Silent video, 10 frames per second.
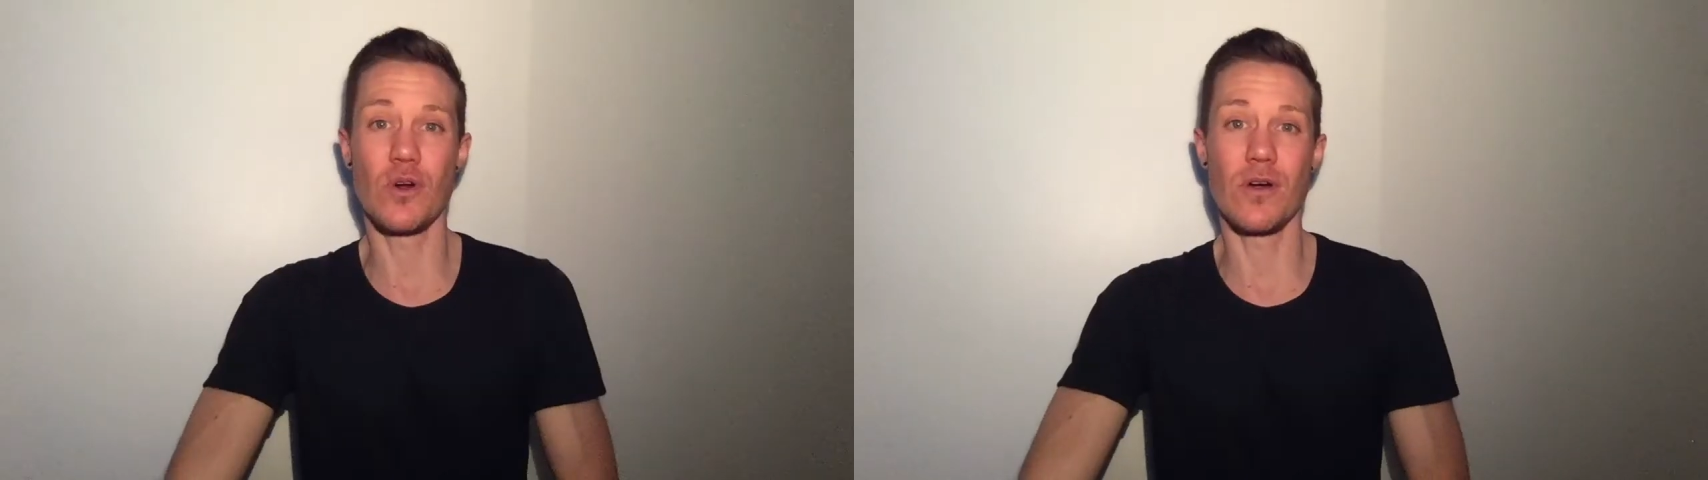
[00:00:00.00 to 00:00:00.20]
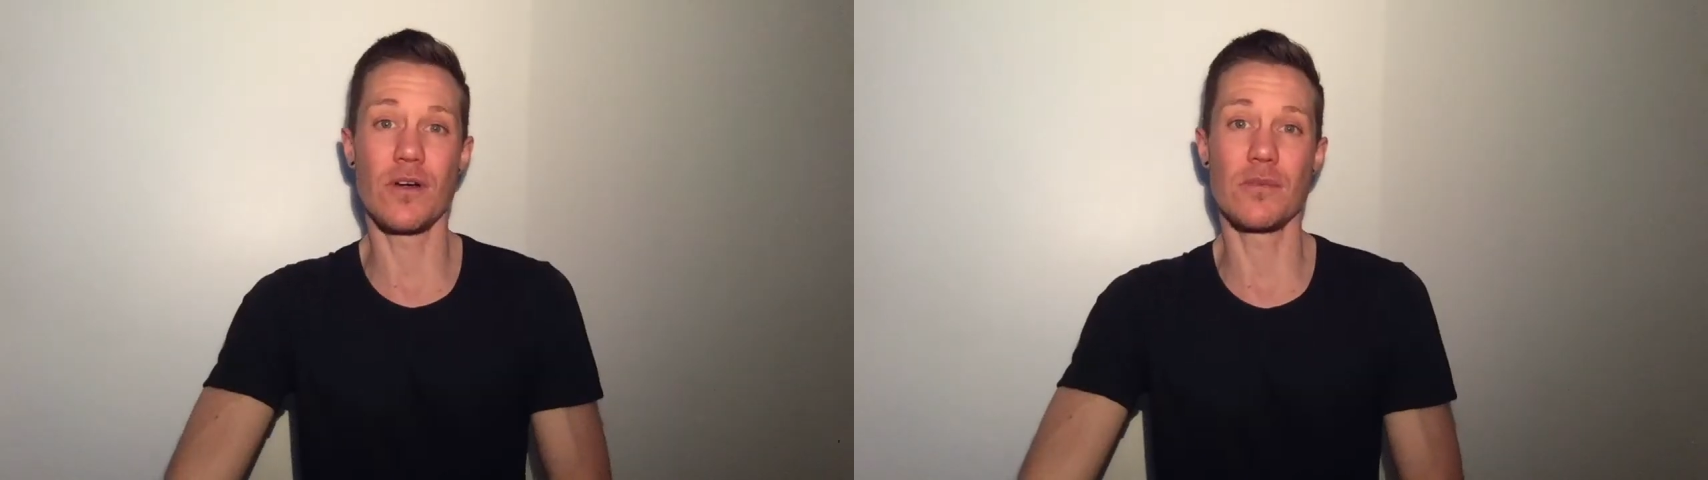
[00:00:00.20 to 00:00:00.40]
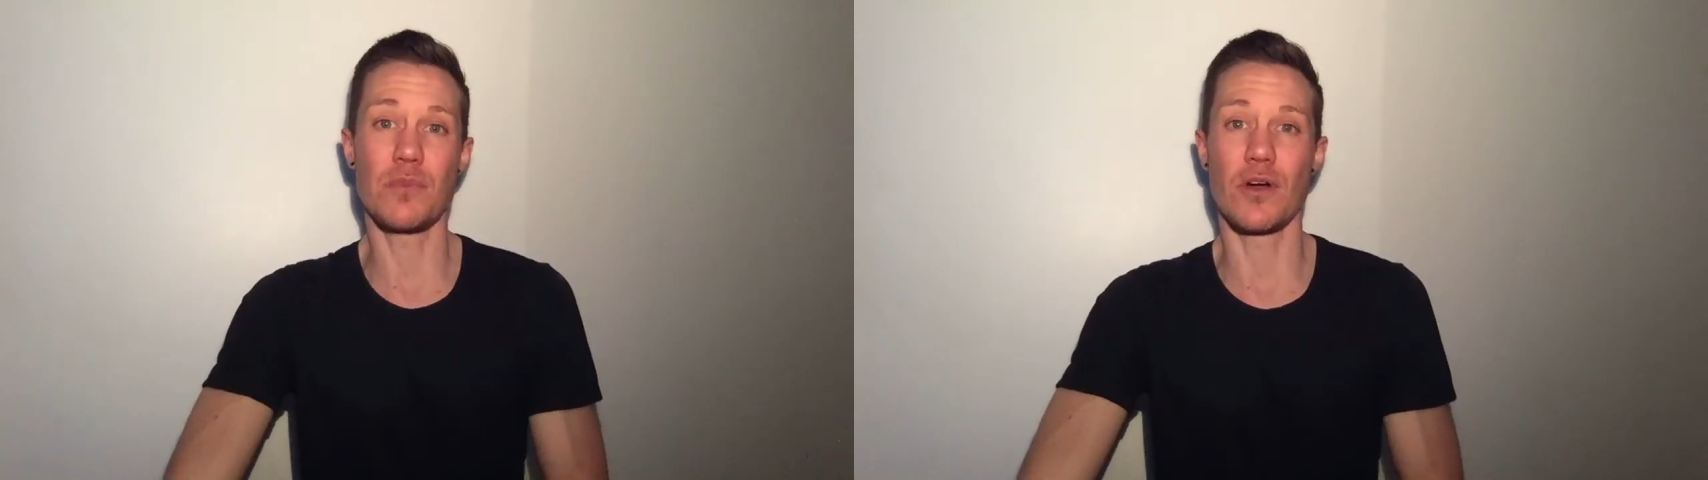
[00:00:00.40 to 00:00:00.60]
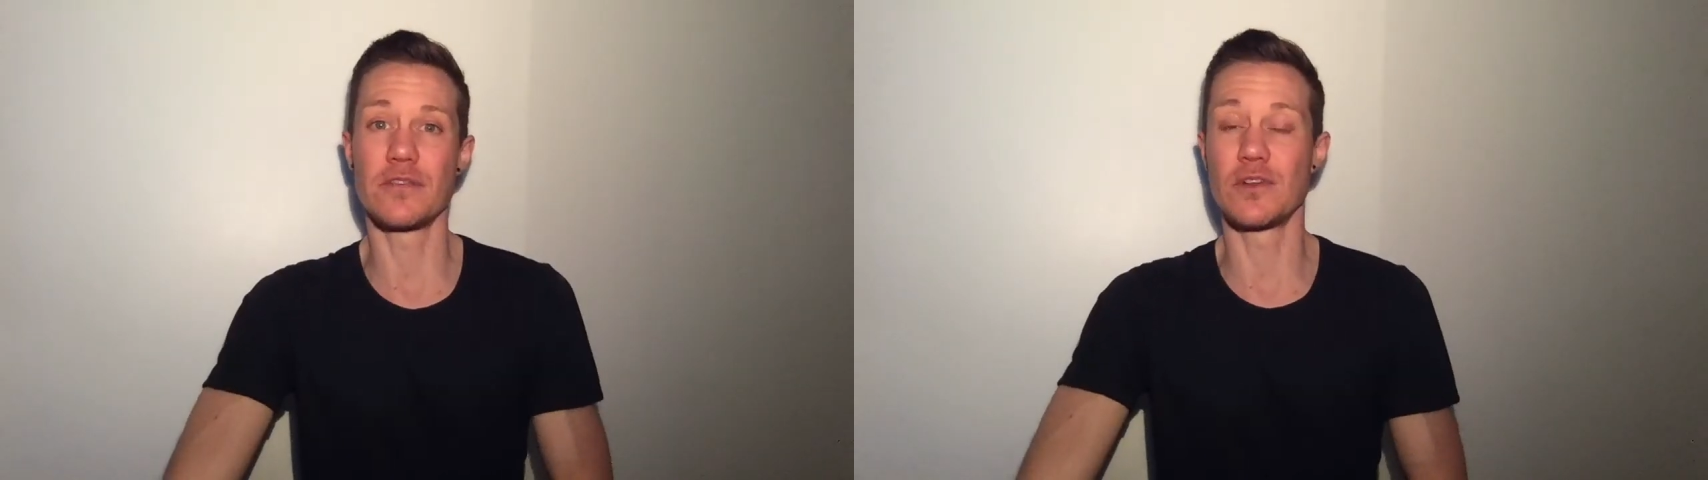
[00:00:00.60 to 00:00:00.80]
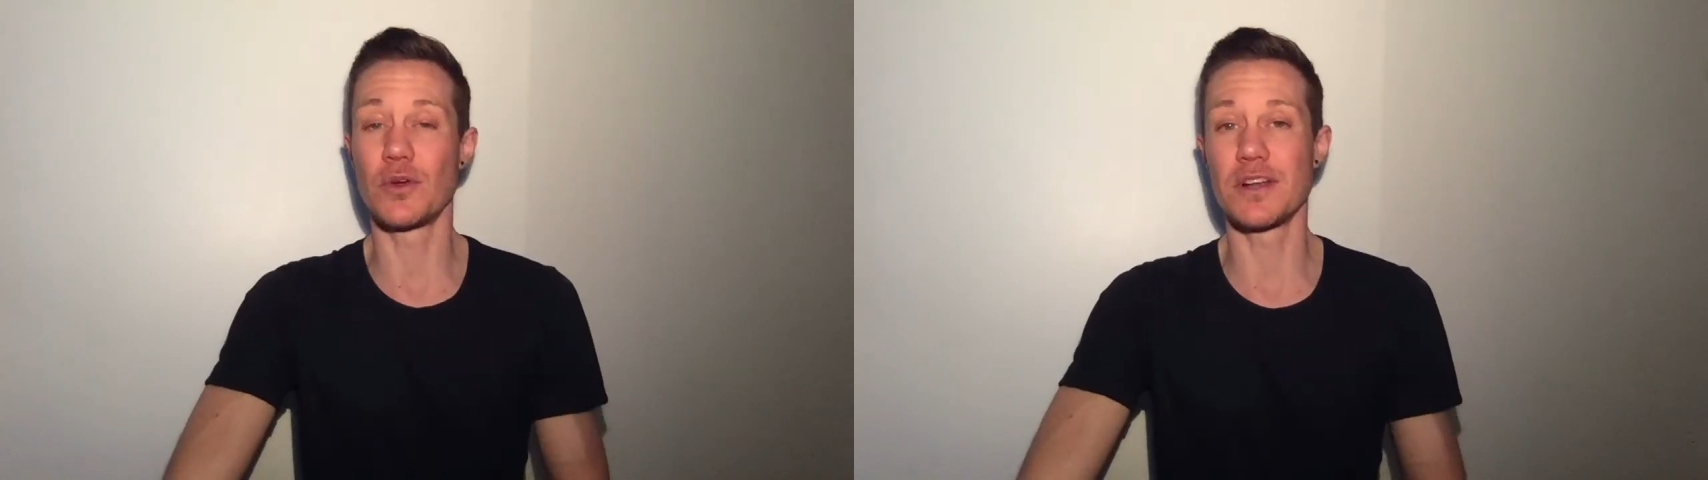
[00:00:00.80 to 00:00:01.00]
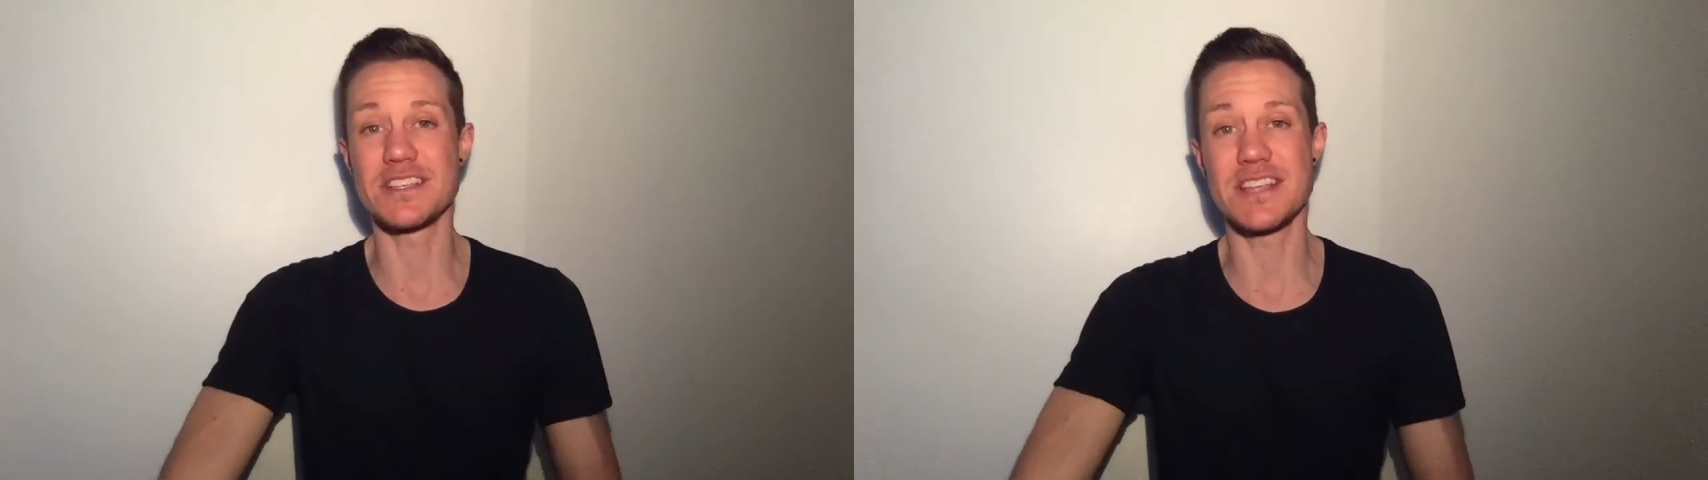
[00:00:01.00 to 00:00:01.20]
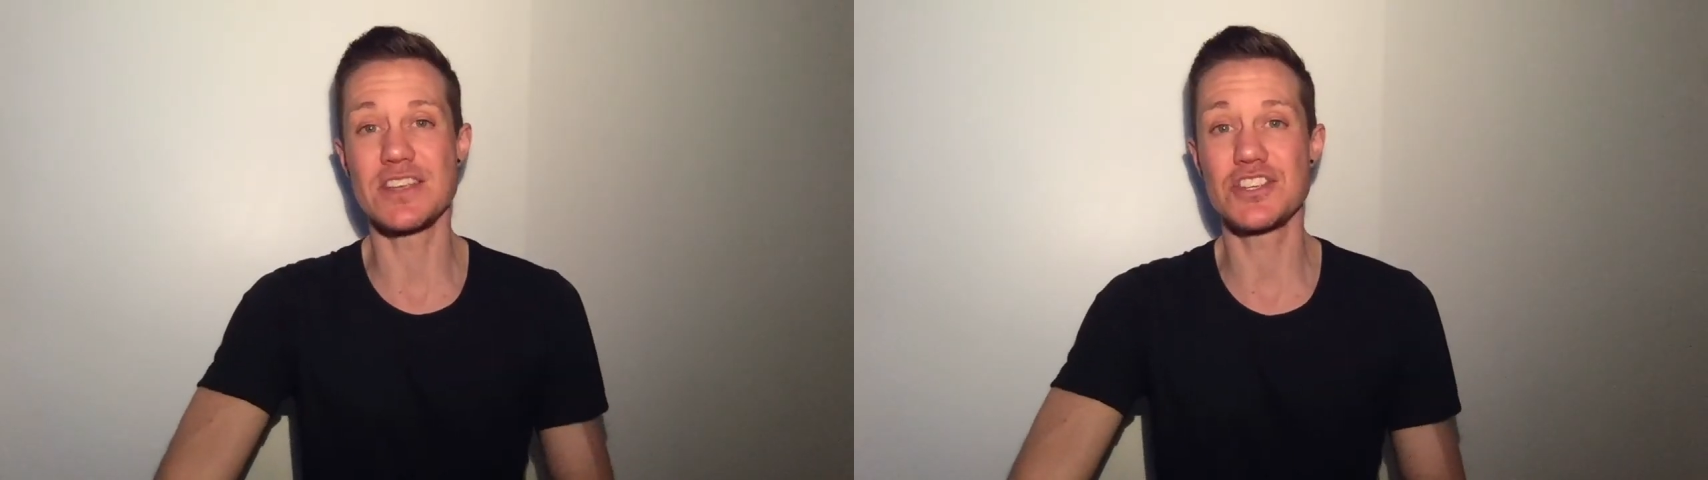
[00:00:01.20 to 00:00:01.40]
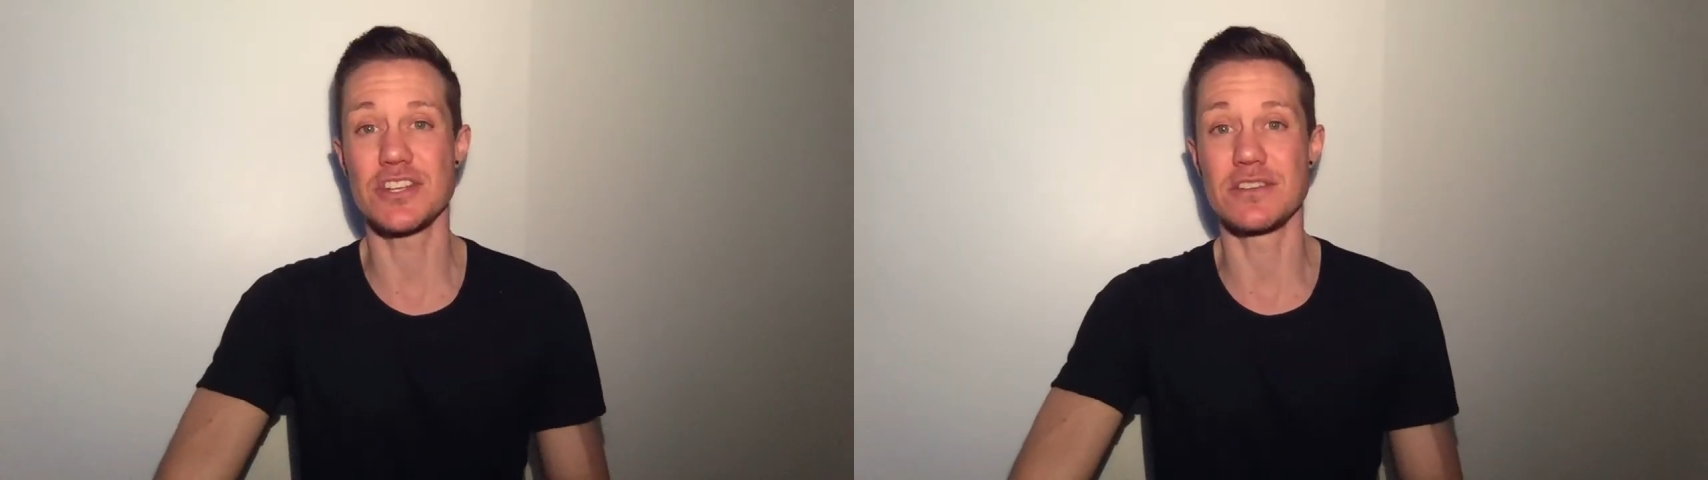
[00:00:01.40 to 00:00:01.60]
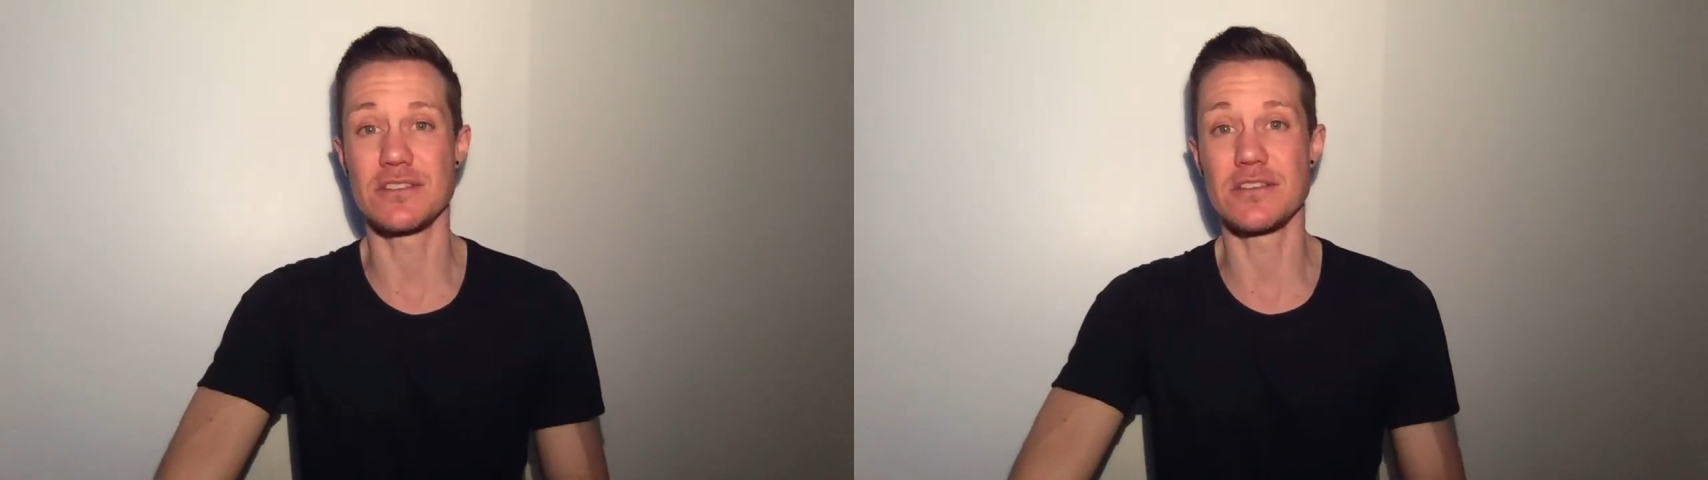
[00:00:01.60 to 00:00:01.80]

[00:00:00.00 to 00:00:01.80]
are part of an organization